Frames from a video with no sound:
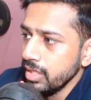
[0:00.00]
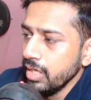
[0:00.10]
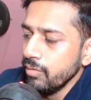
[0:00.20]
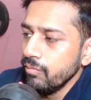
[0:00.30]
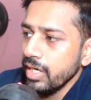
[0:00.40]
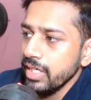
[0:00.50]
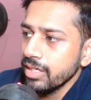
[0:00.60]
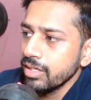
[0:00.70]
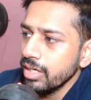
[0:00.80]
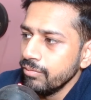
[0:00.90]
Why
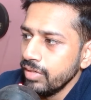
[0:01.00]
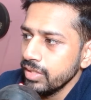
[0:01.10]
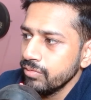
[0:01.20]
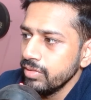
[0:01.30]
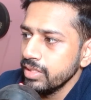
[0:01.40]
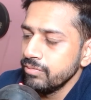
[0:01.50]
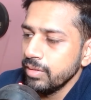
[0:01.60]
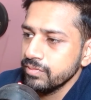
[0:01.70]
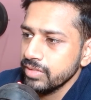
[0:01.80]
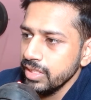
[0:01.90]
I went with
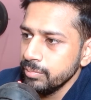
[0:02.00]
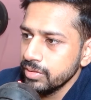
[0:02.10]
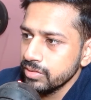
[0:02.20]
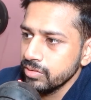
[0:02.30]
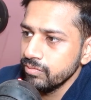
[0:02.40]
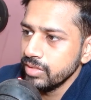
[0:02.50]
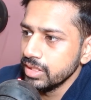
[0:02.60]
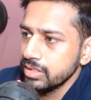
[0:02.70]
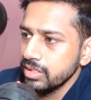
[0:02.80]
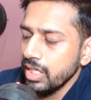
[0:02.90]
website? Because of
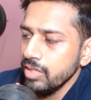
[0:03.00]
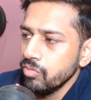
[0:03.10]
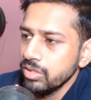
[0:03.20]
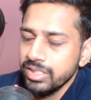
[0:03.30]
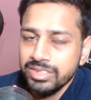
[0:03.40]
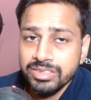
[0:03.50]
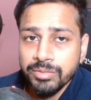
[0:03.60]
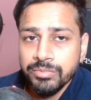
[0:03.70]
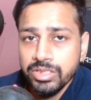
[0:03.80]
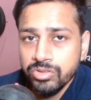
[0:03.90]
this, I wanted
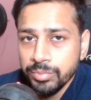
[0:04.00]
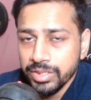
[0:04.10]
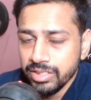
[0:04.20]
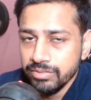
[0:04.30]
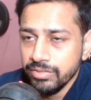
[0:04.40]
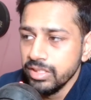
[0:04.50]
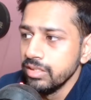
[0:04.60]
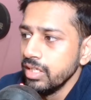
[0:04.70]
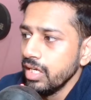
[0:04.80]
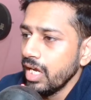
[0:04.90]
something to begin with
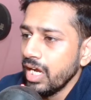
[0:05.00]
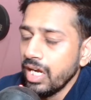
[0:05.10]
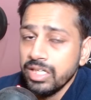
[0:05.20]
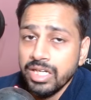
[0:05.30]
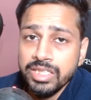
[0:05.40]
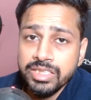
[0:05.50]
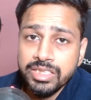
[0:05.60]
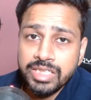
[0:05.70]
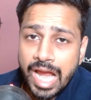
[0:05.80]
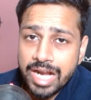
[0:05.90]
and I
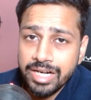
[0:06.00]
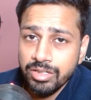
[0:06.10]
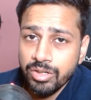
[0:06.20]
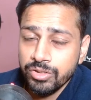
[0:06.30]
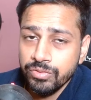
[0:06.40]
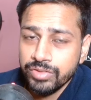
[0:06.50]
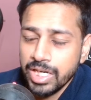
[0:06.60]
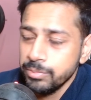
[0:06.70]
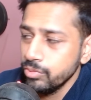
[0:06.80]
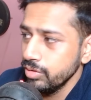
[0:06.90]
didn't had a lot of
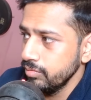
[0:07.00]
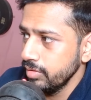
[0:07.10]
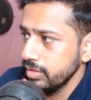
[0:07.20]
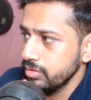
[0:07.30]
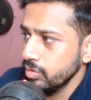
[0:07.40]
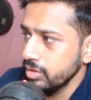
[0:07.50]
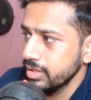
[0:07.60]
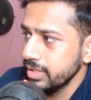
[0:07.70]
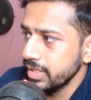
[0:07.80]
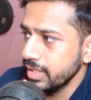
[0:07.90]
time to invest on
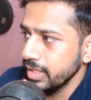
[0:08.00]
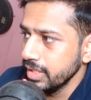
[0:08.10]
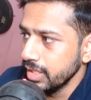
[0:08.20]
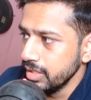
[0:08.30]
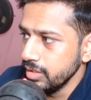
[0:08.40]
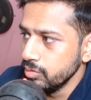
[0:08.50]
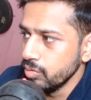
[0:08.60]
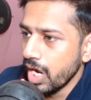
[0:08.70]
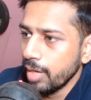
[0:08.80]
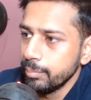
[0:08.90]
creating a new
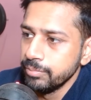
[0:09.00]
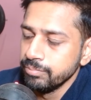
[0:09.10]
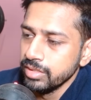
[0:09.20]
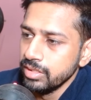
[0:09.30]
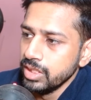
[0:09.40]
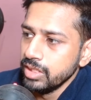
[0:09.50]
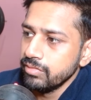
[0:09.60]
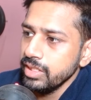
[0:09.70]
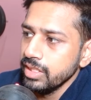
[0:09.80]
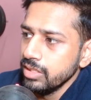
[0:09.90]
app,
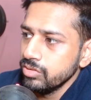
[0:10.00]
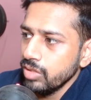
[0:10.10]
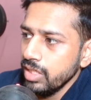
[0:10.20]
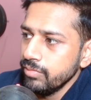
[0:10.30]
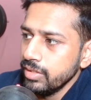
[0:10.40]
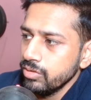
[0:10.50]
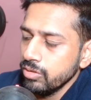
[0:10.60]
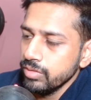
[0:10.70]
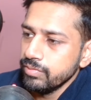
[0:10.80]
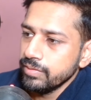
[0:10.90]
right? So I went on
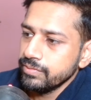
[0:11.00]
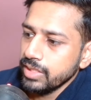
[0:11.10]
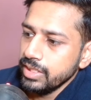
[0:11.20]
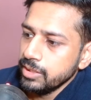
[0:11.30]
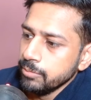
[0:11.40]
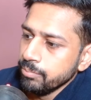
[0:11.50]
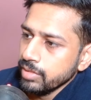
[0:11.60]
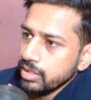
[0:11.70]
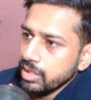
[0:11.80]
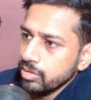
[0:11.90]
with website.
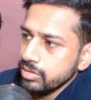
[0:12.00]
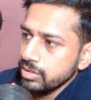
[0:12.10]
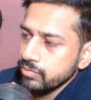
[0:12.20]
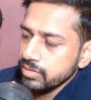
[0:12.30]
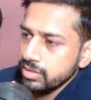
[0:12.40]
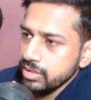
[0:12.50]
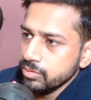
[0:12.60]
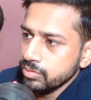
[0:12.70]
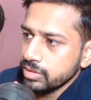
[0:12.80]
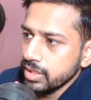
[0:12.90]
Now this was the
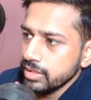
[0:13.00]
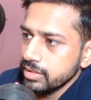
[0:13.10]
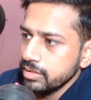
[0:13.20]
use case.